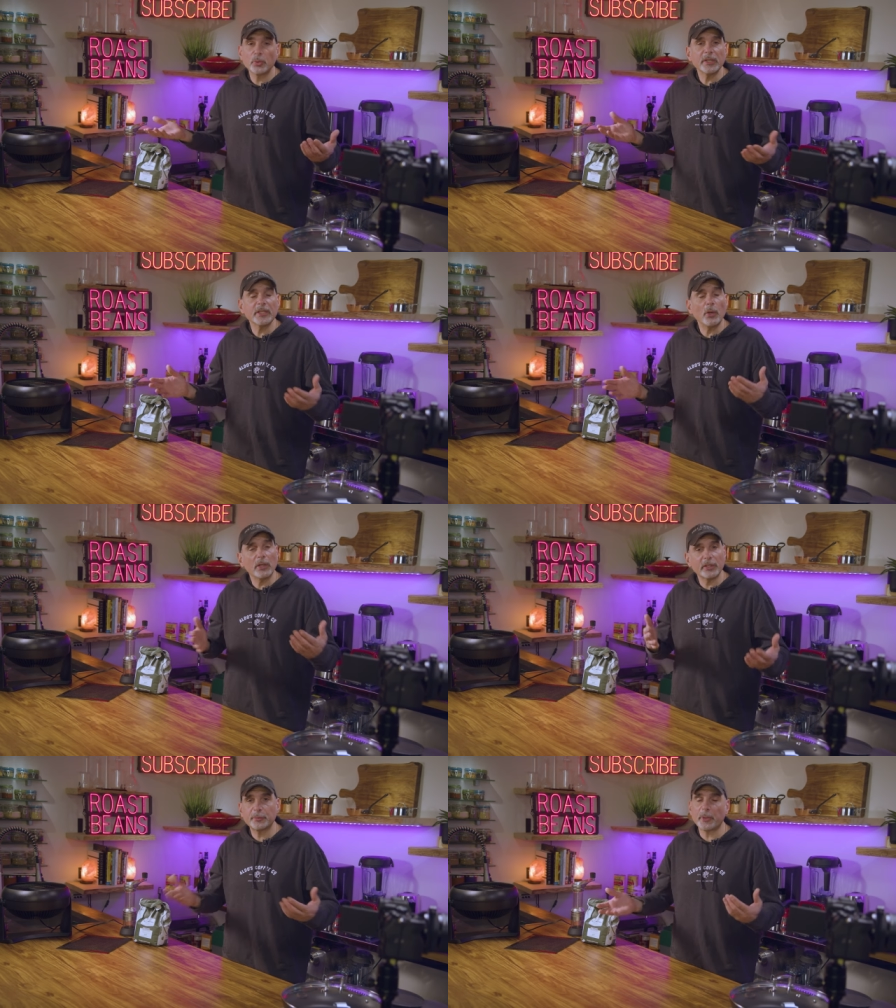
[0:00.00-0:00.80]
It's
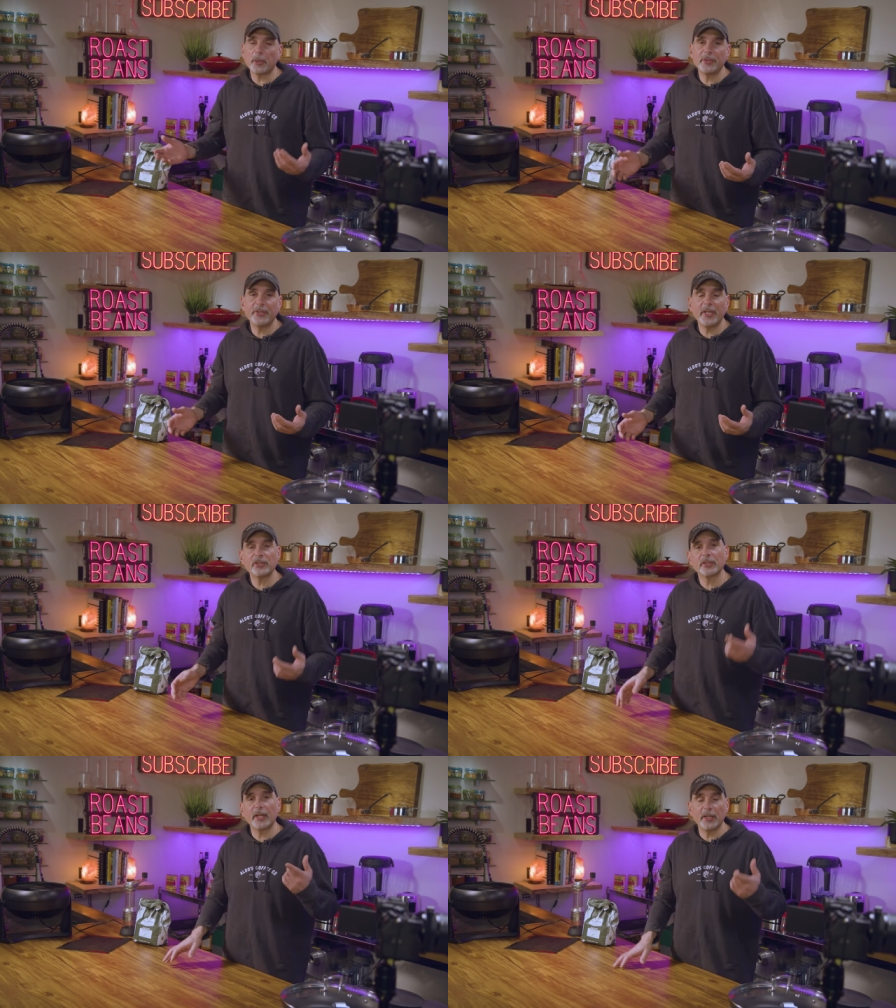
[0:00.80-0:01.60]
really all
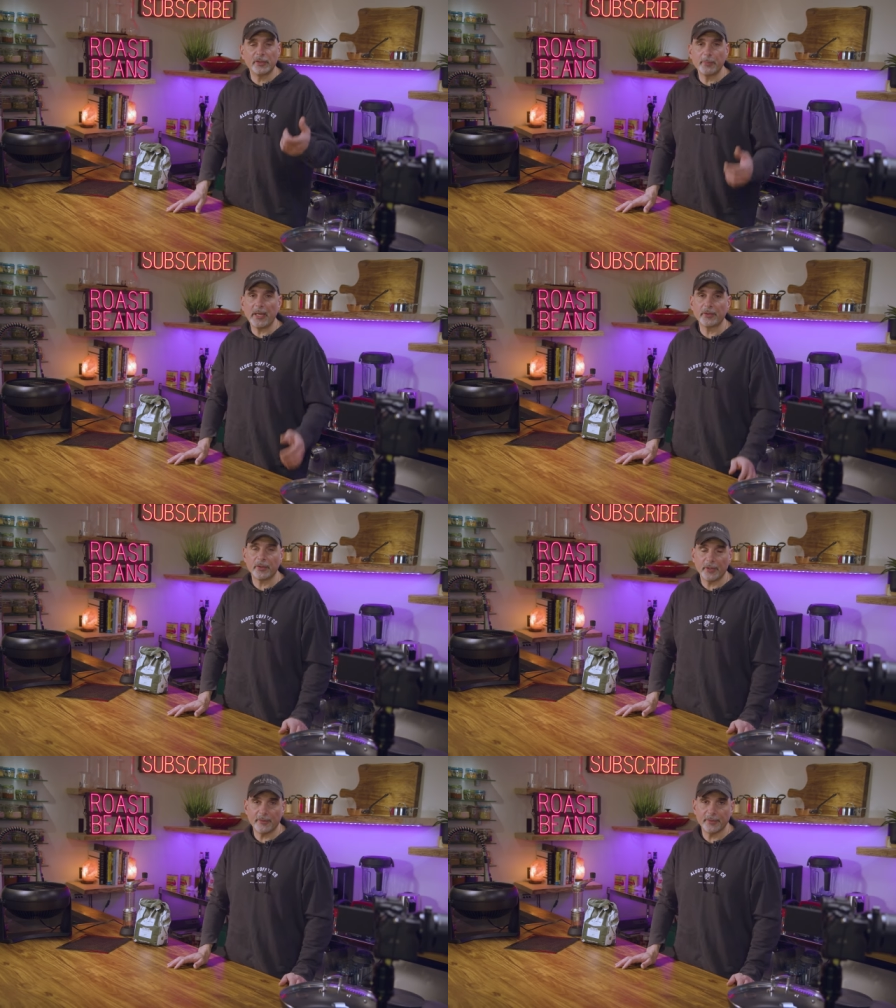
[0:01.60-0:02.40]
experimentation, and it's
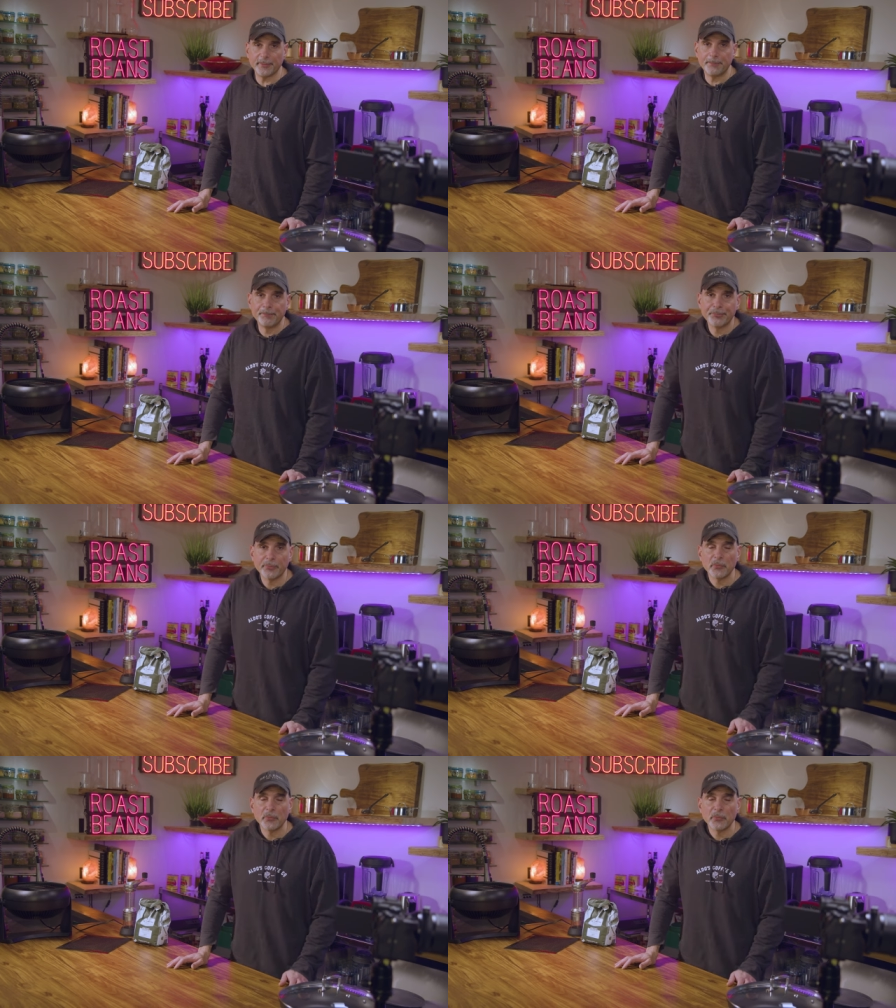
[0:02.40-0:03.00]
about your oven.